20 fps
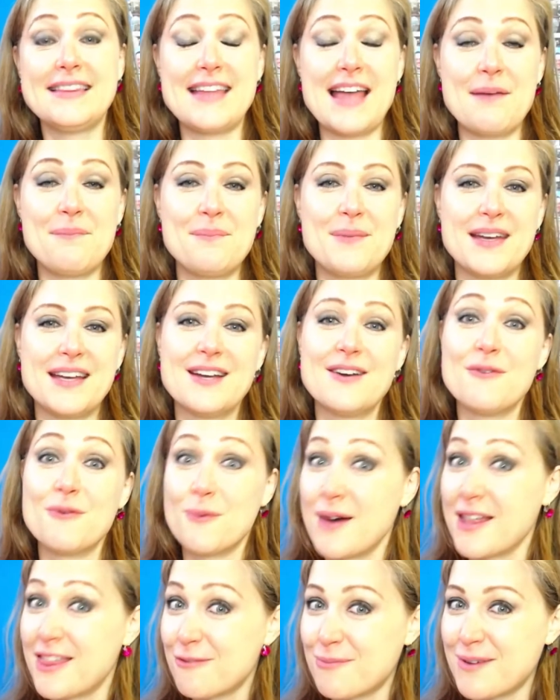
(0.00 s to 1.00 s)
tapping
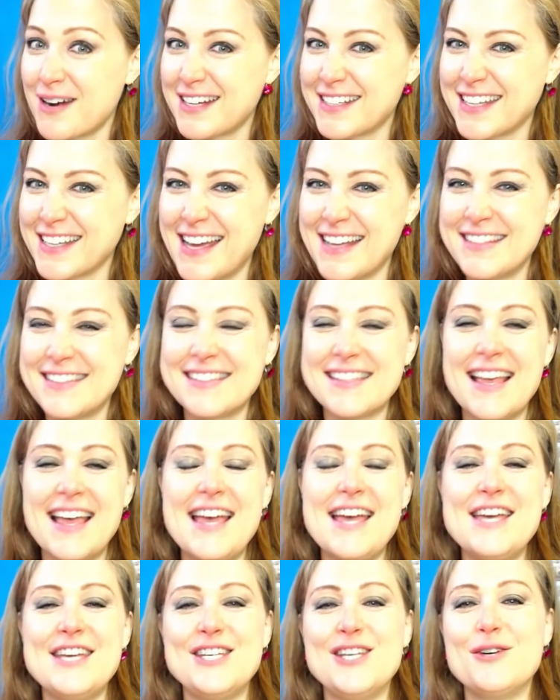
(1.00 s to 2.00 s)
with Brad Yates
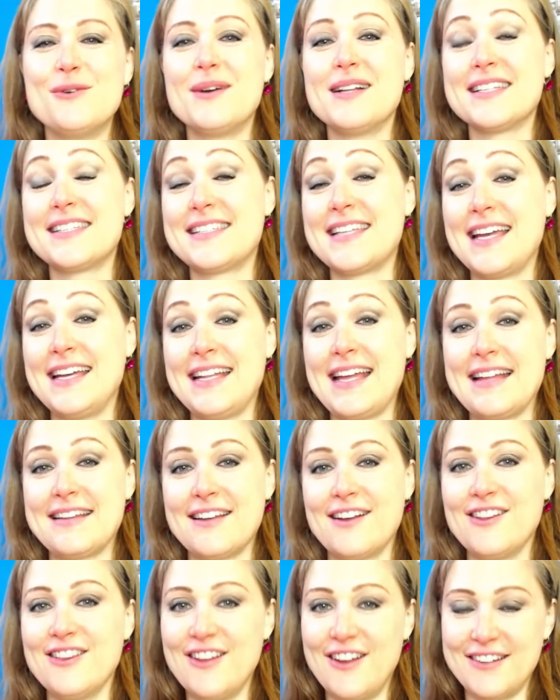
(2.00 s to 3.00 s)
you will say that
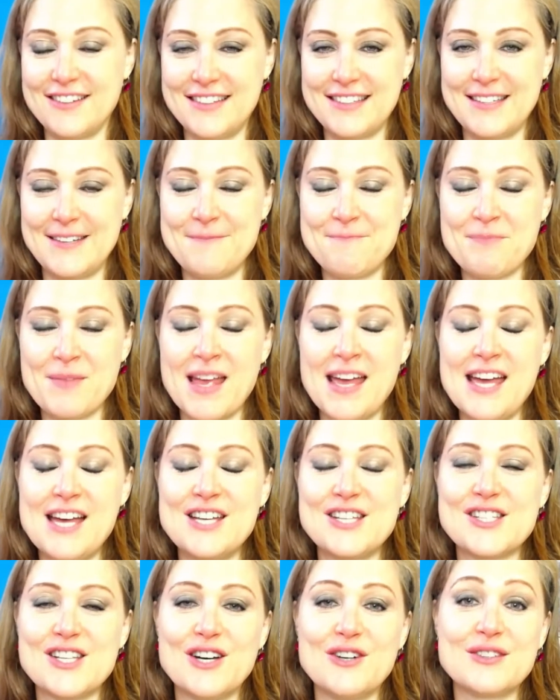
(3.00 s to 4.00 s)
a lot.
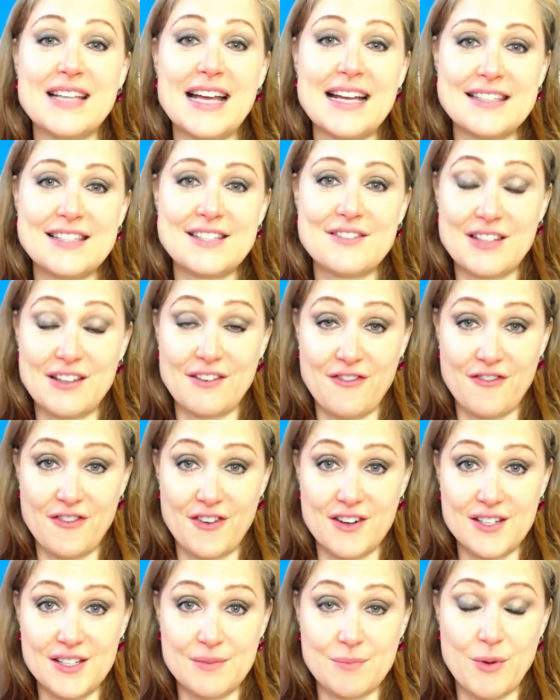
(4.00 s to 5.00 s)
So that's the
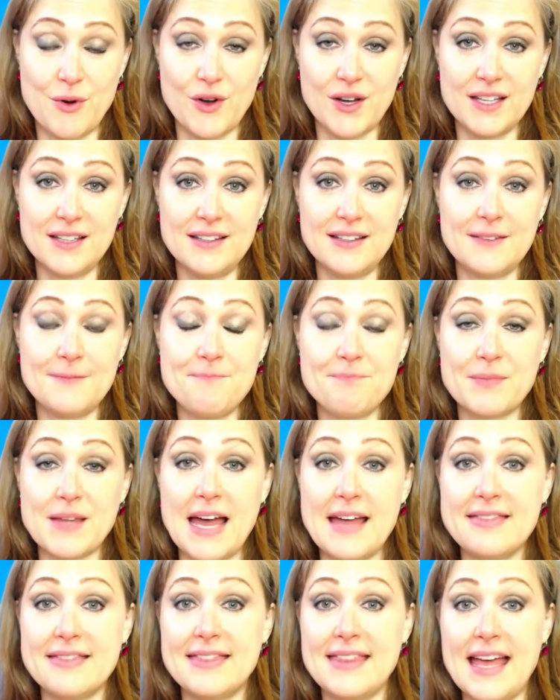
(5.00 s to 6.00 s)
first point.
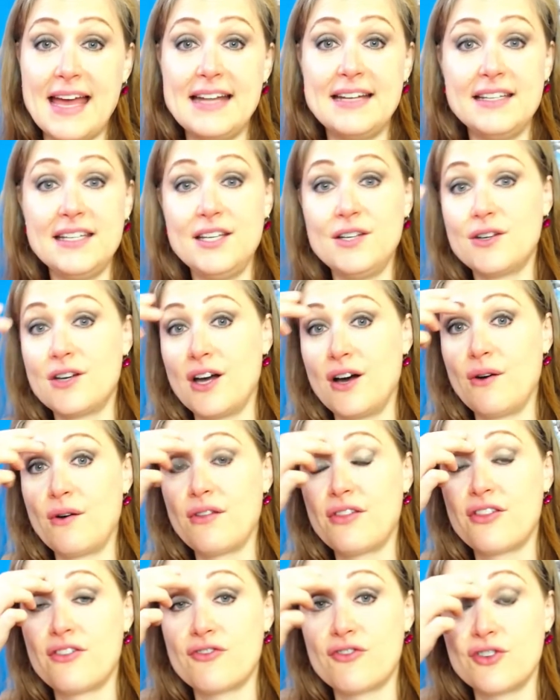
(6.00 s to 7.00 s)
And then you go
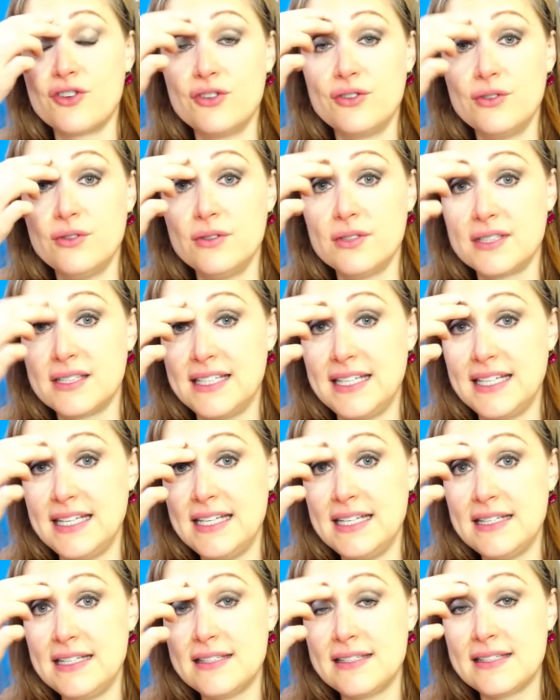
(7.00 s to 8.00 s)
through
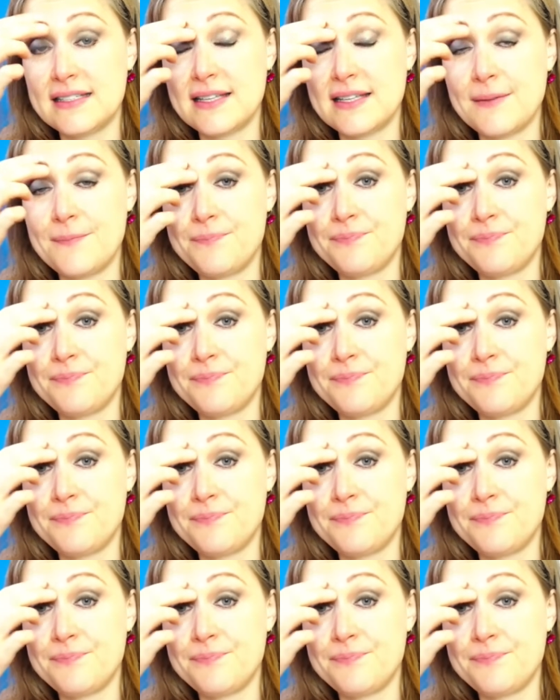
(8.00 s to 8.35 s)
these